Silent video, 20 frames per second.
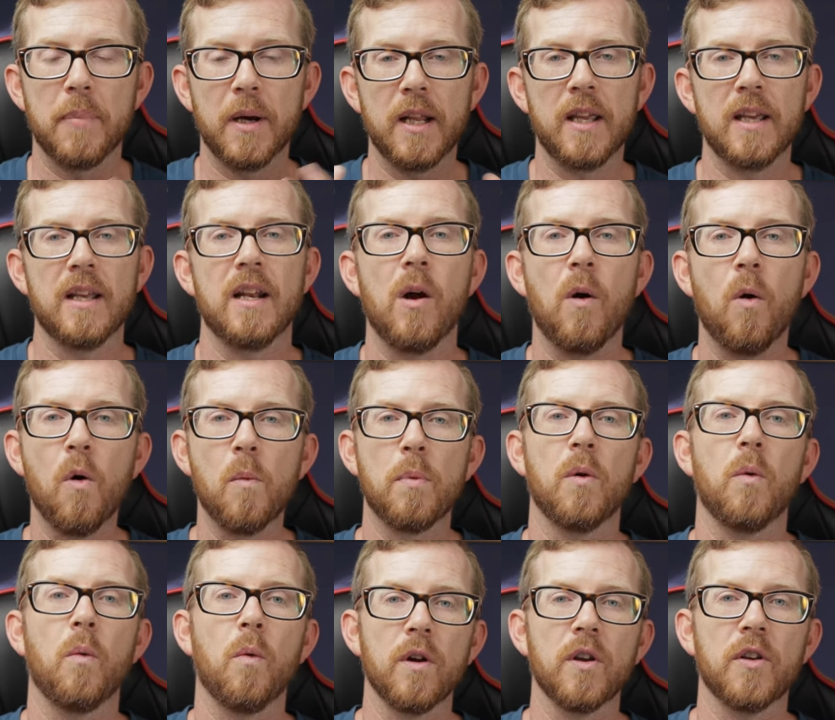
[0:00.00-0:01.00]
But again, I hope
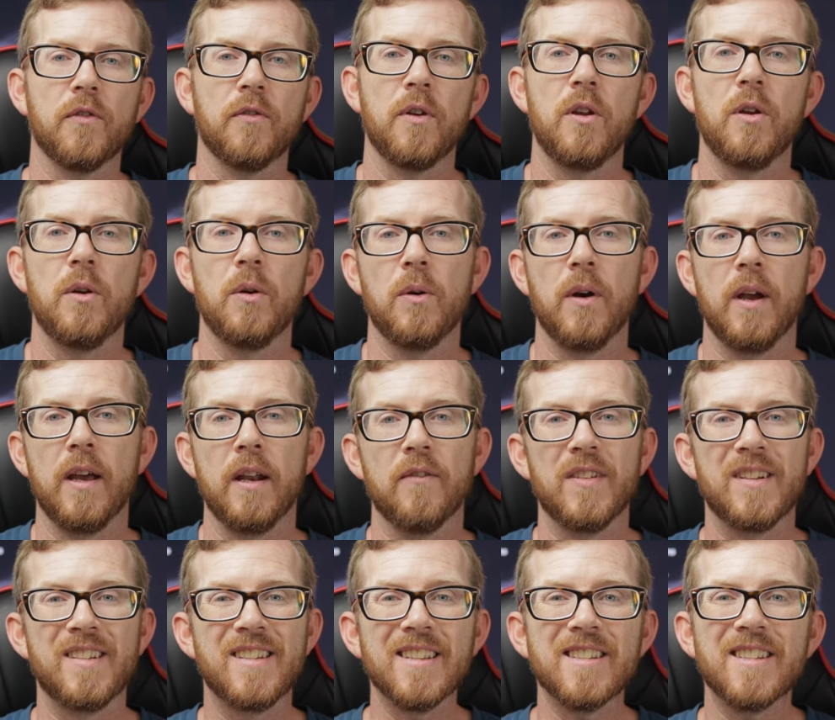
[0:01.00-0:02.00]
it works for you. And
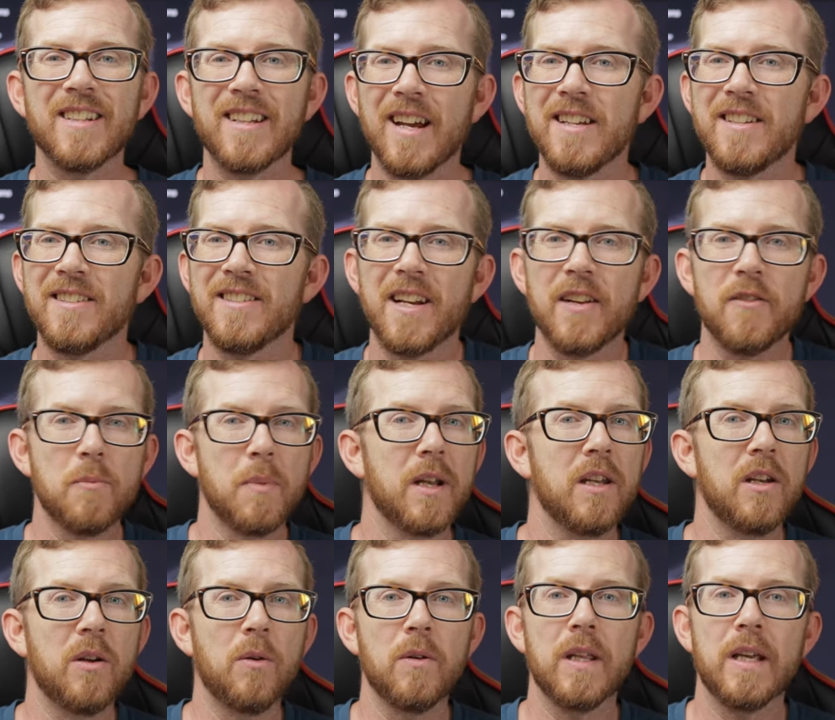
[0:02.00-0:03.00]
if it doesn't, guys, let
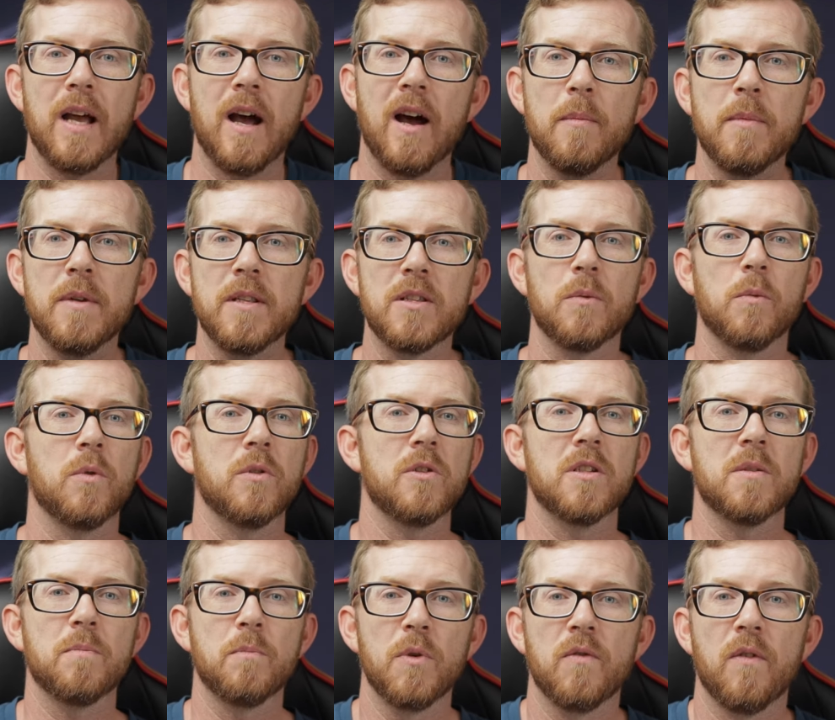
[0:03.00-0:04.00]
everybody know in the comments. We'll
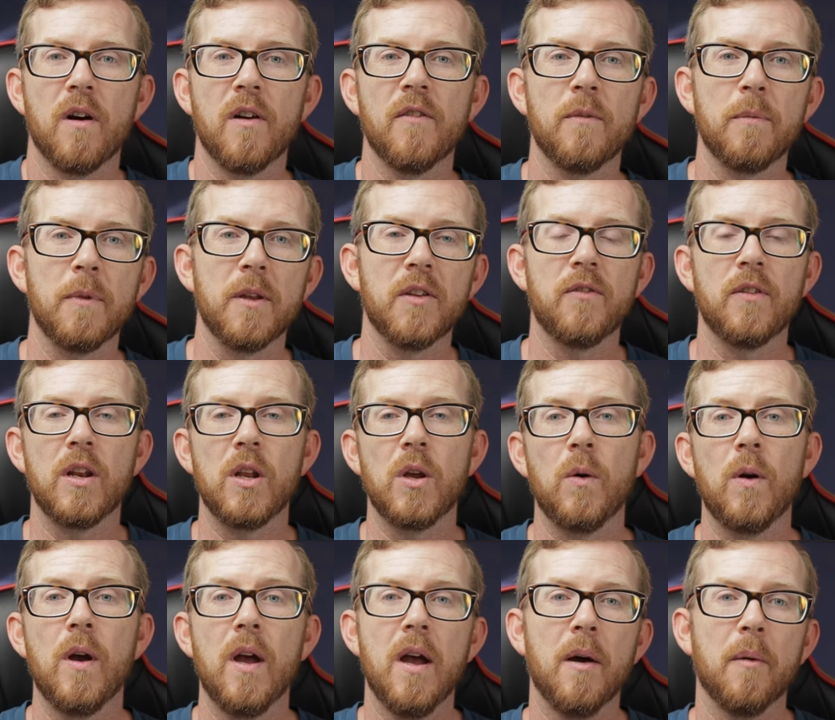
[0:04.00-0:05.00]
just move on from this
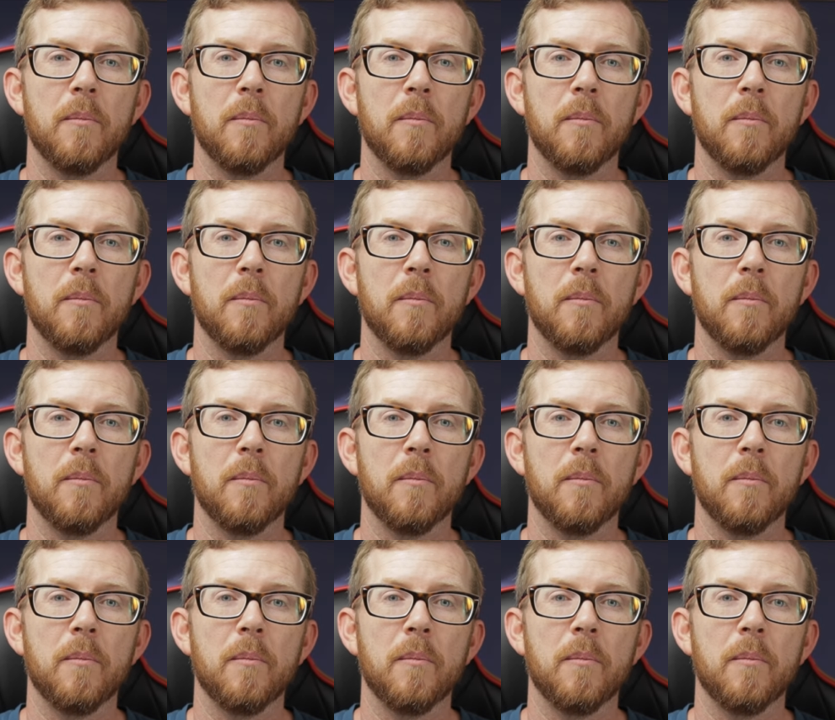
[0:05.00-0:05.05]
video.